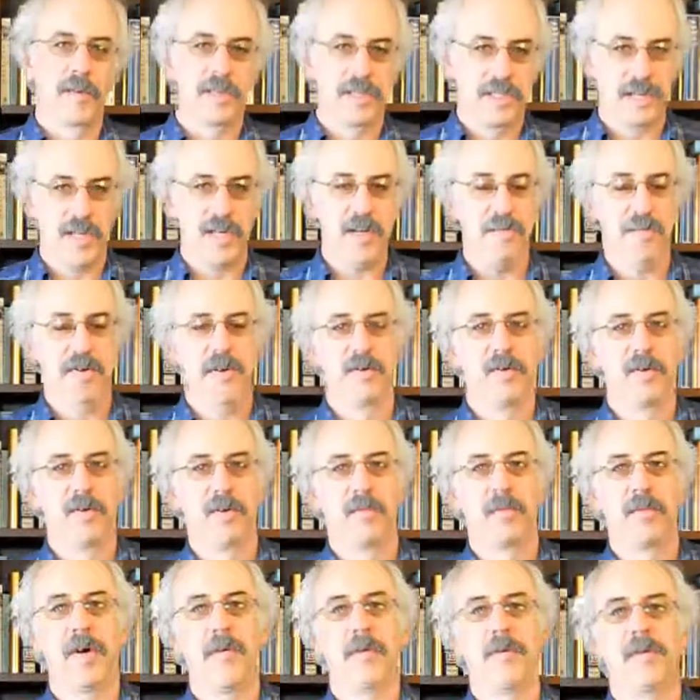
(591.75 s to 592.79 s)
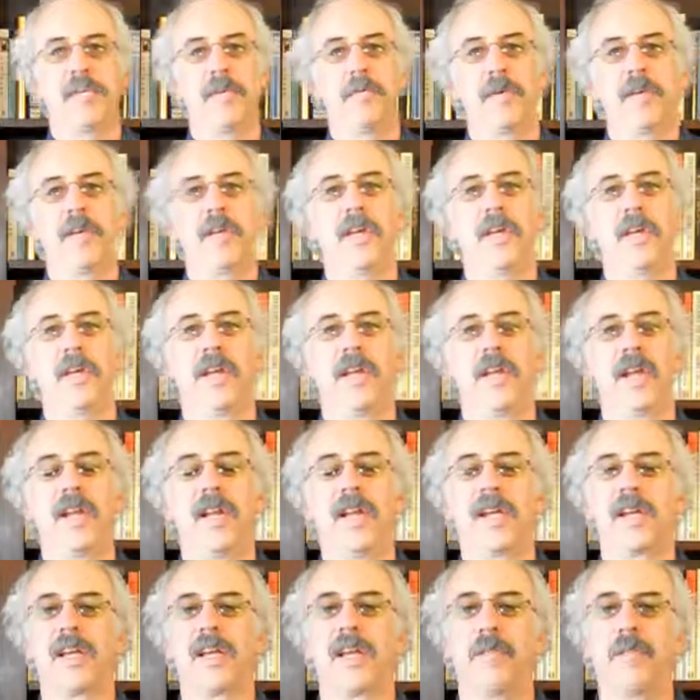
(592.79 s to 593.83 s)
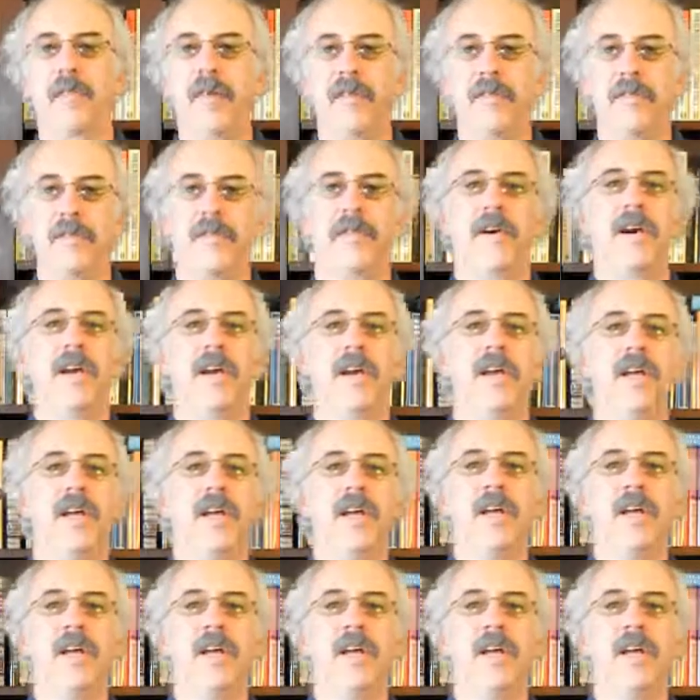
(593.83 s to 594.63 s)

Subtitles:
excitement with public speaking, and it can be fun.